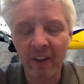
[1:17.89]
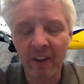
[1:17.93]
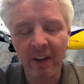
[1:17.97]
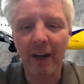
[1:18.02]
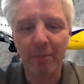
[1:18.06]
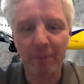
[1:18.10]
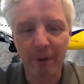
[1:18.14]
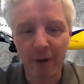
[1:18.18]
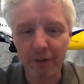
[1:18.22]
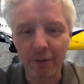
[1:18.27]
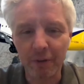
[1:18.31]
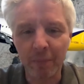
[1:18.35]

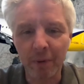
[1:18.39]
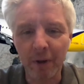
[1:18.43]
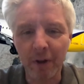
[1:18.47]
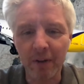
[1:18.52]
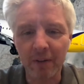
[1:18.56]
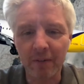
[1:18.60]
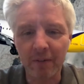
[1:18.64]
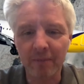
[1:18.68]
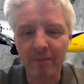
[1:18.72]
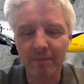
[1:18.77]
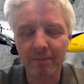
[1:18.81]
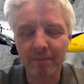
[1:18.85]
press a
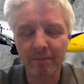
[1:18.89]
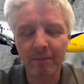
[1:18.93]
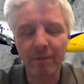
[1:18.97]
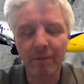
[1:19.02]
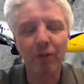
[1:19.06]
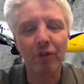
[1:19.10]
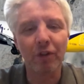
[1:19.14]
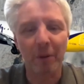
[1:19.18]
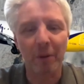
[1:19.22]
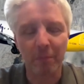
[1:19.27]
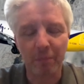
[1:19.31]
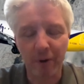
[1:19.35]
button,
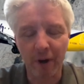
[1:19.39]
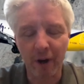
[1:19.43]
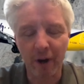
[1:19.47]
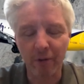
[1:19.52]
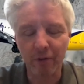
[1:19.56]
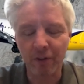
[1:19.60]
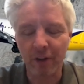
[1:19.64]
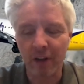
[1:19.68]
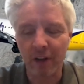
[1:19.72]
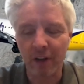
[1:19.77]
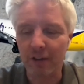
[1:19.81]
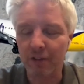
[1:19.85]
same
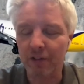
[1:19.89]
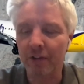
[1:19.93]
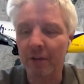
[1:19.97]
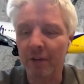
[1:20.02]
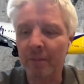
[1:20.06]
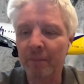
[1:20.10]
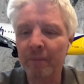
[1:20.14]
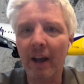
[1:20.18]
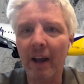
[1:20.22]
process.